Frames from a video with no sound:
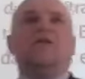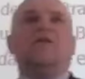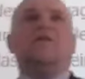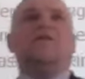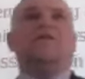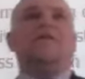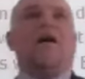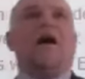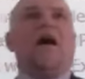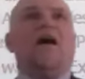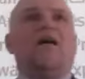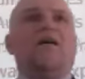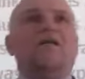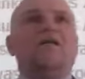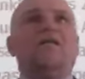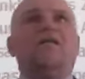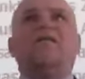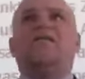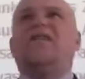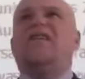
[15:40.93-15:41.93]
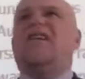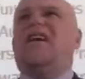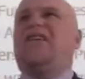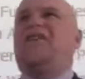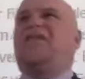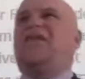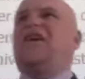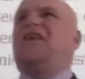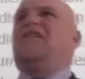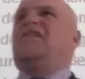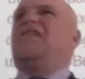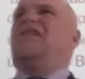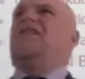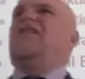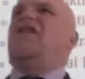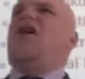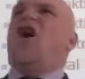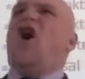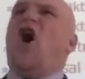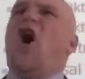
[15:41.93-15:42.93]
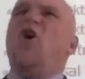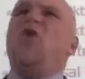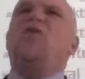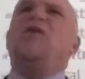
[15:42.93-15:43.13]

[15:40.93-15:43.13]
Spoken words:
found that I think only